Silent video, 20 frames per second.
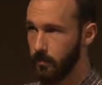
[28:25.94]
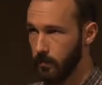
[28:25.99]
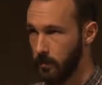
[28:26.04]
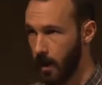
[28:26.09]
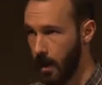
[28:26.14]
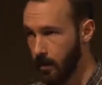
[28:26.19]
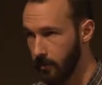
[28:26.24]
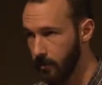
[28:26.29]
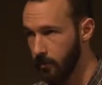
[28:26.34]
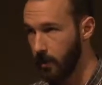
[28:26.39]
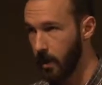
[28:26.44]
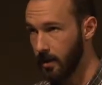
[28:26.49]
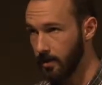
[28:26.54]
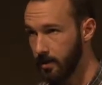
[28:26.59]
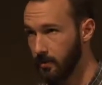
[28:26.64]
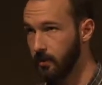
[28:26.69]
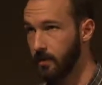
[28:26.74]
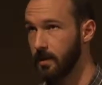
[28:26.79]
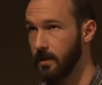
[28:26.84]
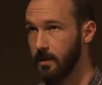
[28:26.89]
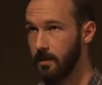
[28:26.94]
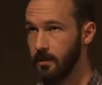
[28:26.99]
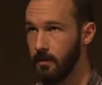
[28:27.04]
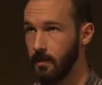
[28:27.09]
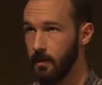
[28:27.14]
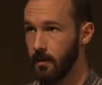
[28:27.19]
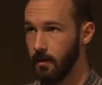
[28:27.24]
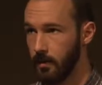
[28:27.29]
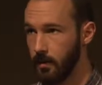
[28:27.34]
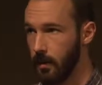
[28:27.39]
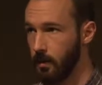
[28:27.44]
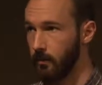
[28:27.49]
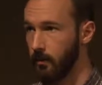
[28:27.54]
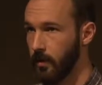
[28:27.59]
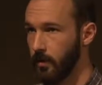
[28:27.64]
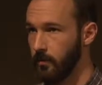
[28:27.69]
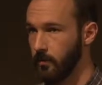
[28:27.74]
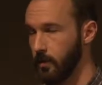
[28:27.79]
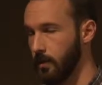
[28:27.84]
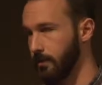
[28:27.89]
po possibly
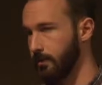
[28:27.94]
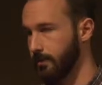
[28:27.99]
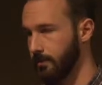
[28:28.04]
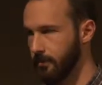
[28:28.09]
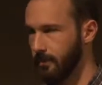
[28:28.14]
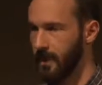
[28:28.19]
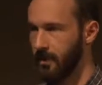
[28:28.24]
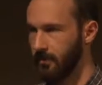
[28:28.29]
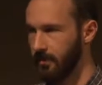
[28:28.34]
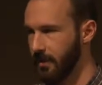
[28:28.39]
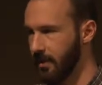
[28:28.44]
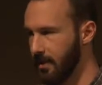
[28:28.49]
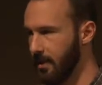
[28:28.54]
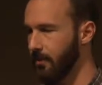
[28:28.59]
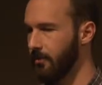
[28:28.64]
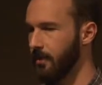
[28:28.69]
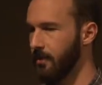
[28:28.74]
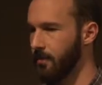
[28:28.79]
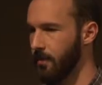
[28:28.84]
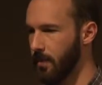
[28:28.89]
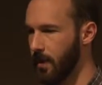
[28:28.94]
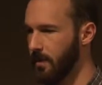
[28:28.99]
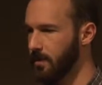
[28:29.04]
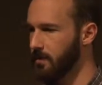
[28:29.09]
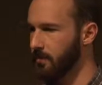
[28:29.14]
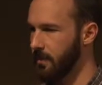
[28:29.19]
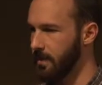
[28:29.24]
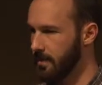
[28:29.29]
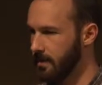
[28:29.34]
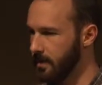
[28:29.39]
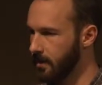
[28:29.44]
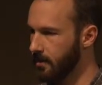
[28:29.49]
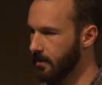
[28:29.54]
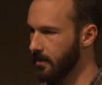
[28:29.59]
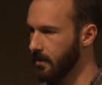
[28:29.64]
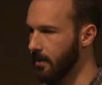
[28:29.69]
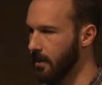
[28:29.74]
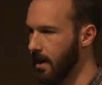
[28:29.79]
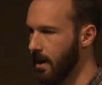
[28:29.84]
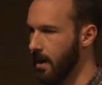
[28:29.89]
Nova, well, definitely Nova, possibly
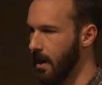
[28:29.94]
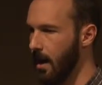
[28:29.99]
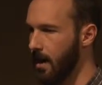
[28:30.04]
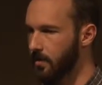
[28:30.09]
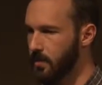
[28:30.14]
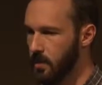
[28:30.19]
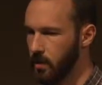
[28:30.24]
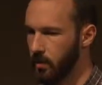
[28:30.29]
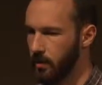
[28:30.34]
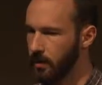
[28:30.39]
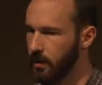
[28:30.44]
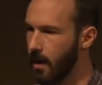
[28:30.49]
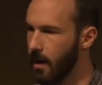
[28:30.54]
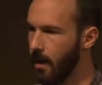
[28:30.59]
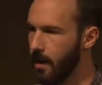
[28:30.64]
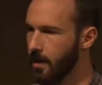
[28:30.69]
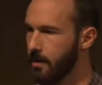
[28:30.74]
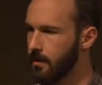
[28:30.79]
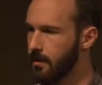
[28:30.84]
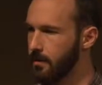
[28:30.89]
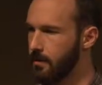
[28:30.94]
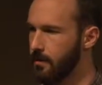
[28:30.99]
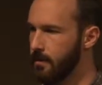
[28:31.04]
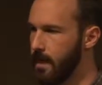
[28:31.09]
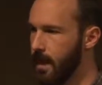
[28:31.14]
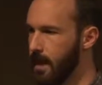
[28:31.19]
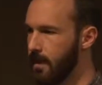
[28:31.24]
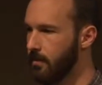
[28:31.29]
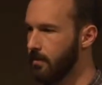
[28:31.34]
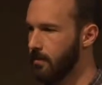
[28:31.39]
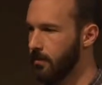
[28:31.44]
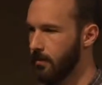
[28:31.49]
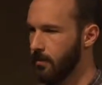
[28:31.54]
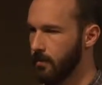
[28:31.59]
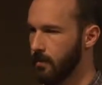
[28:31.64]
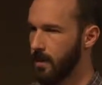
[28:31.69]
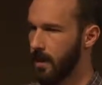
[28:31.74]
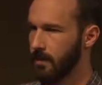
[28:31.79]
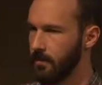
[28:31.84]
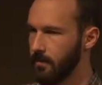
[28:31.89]
Cinder, um, to align that,
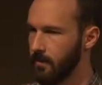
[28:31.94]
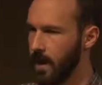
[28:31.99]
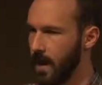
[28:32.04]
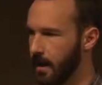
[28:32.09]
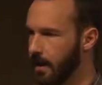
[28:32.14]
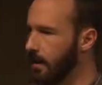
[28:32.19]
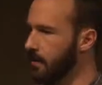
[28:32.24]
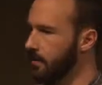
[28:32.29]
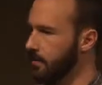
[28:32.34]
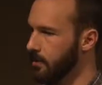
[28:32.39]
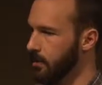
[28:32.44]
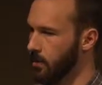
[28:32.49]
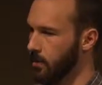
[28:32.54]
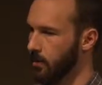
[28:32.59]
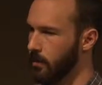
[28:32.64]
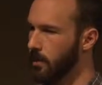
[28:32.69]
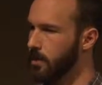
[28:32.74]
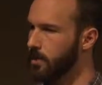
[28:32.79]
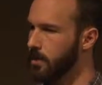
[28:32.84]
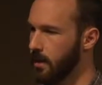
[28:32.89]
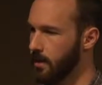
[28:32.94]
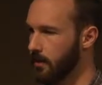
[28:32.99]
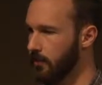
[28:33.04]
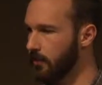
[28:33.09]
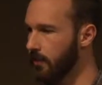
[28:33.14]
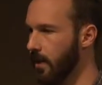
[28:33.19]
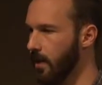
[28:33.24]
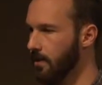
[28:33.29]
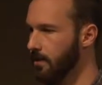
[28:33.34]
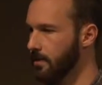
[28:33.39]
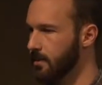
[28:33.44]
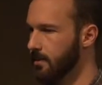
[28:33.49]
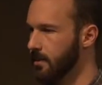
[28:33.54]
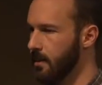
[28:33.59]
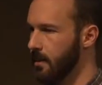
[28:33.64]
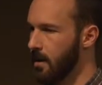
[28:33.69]
that back-end storage interface,